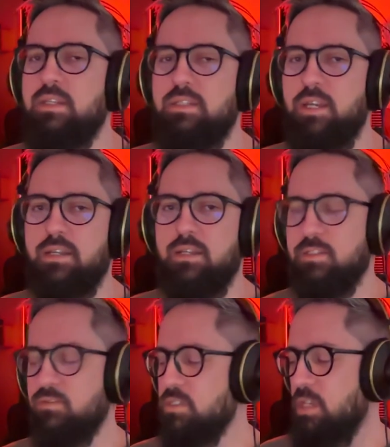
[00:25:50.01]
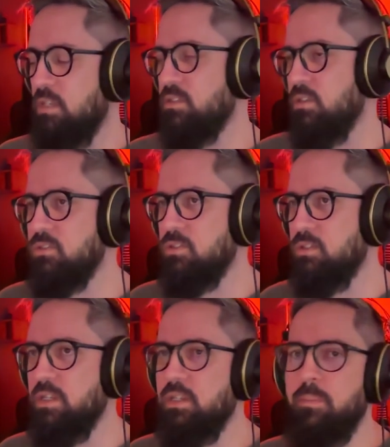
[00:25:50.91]
yeah, and as we said, it also
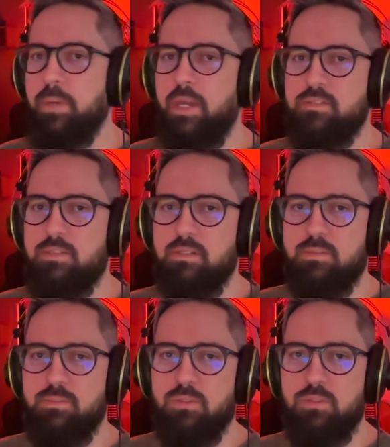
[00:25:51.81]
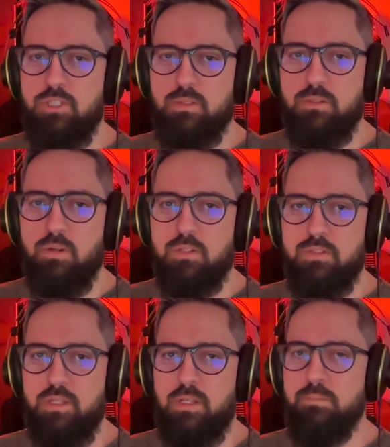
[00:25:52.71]
like, impacts the production costs
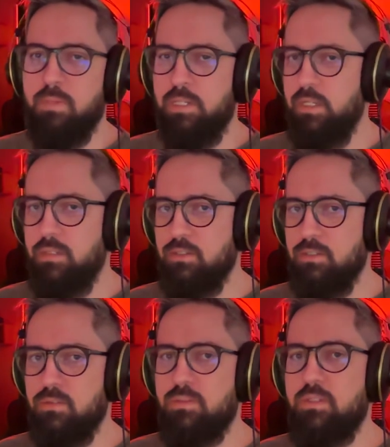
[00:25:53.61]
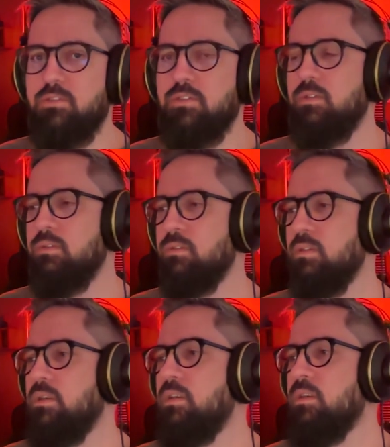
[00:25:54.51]
and money, so there's no
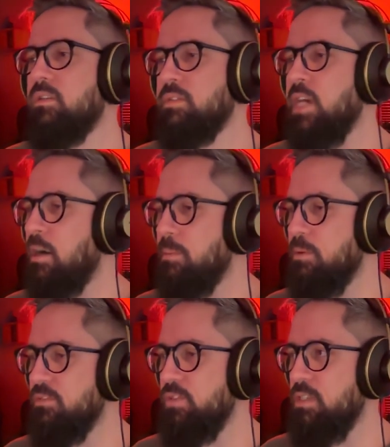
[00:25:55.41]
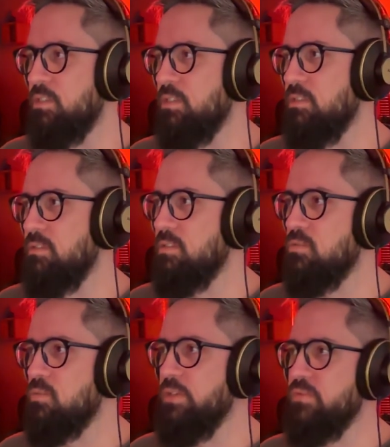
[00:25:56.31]
doubt of it that this
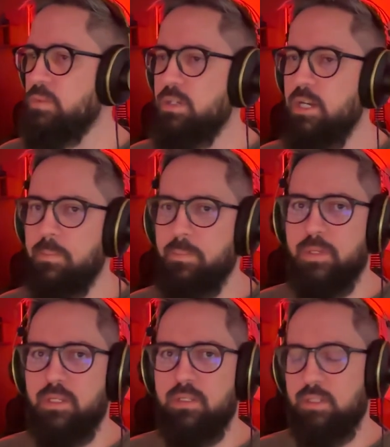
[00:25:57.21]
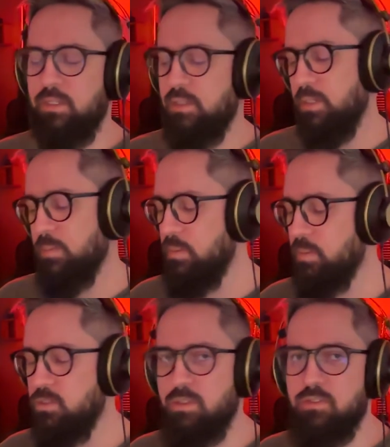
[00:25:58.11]
wave will come. And I think, yeah, as
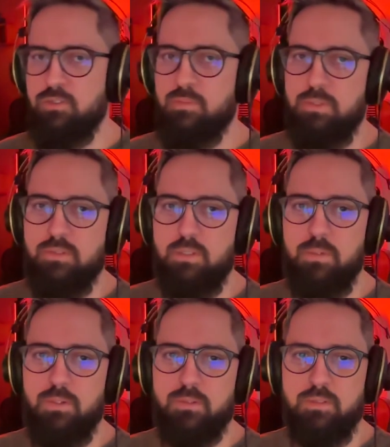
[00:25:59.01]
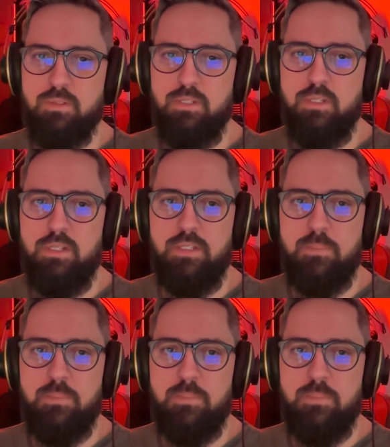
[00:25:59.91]
soon as you build the boat, the